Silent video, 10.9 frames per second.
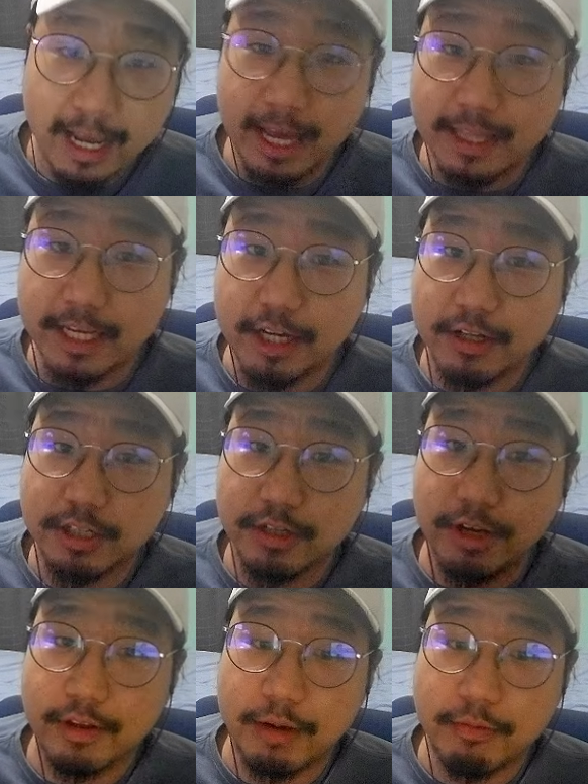then you also
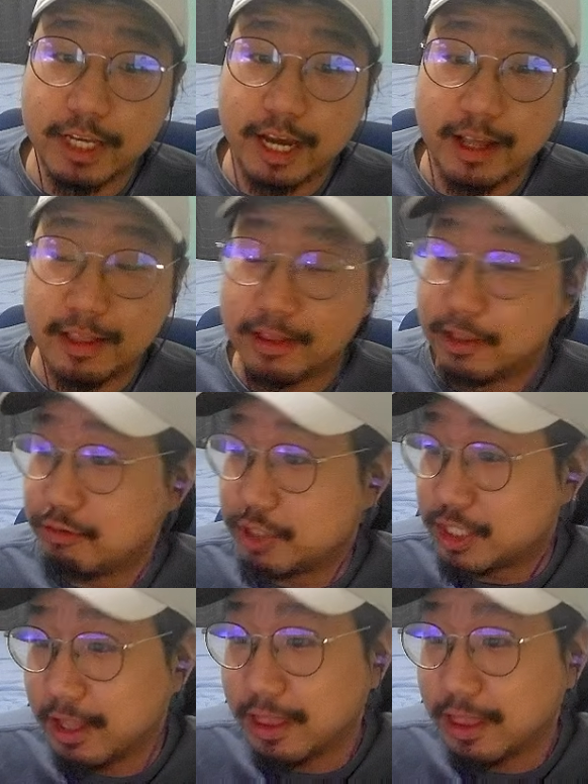know that we got Lucilla